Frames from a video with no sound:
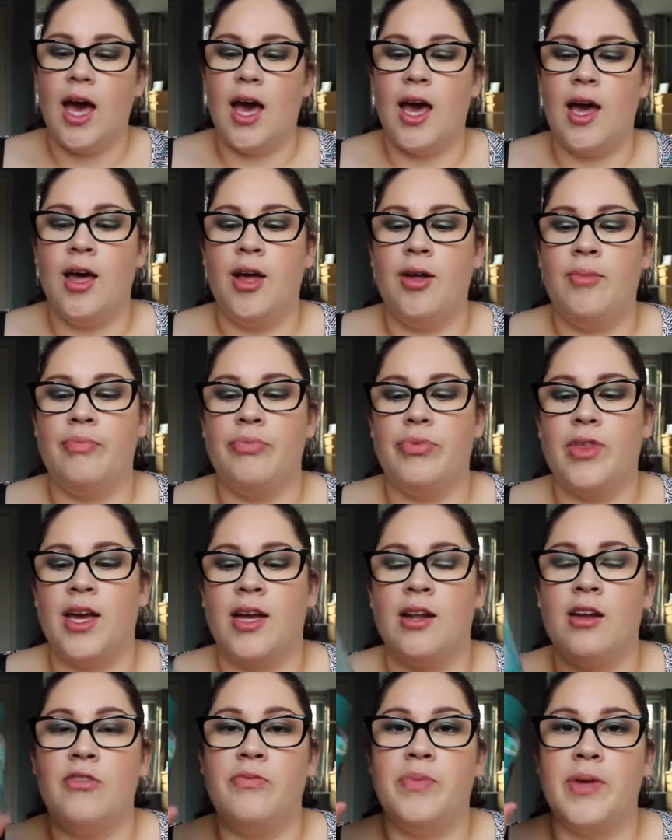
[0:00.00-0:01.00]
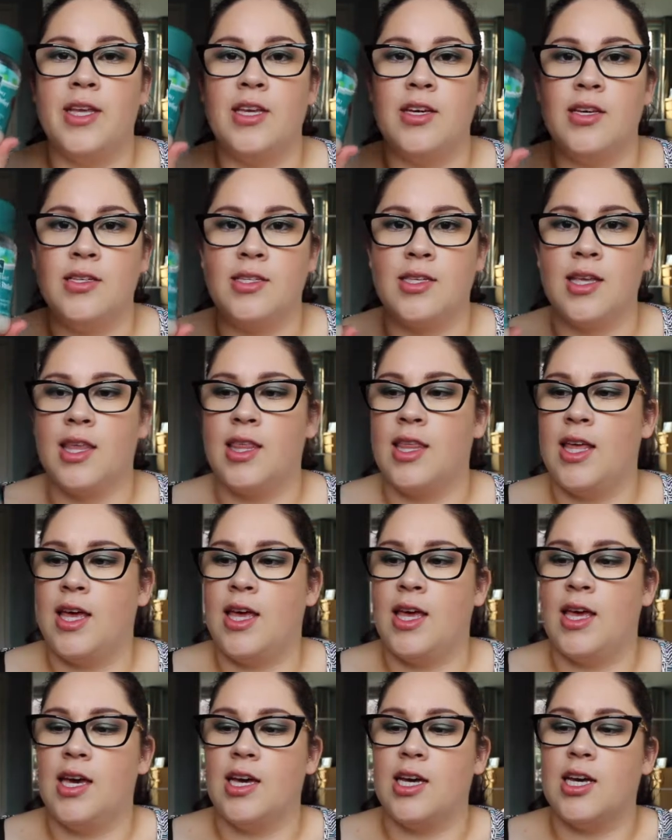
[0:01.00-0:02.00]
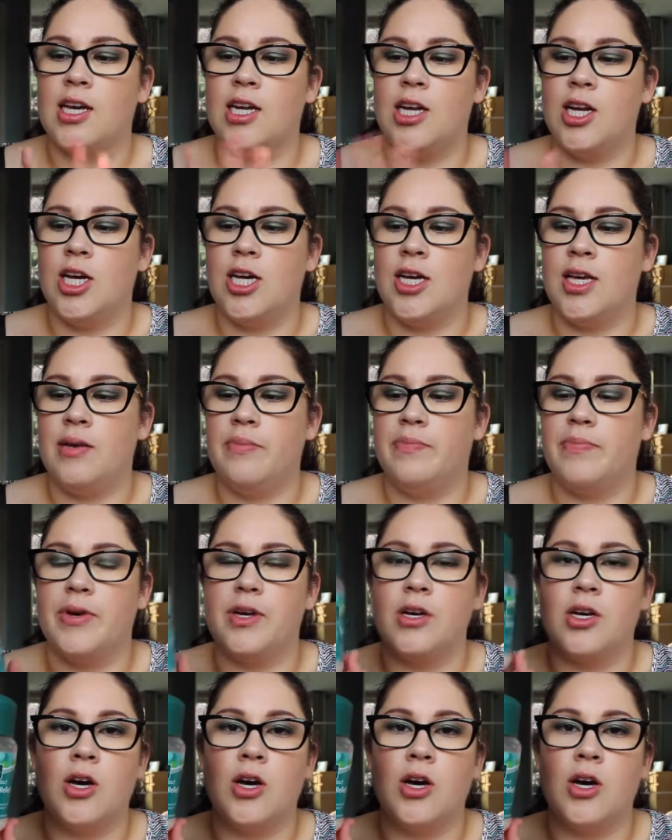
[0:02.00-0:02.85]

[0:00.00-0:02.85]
Um, and I've been using the Kneipp